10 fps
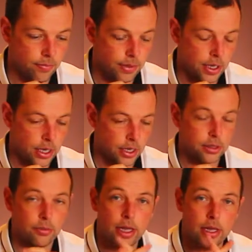
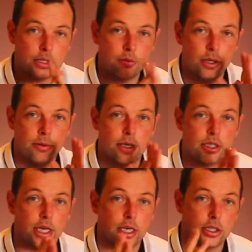that's pretty
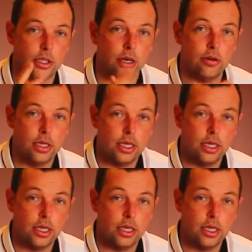much it. So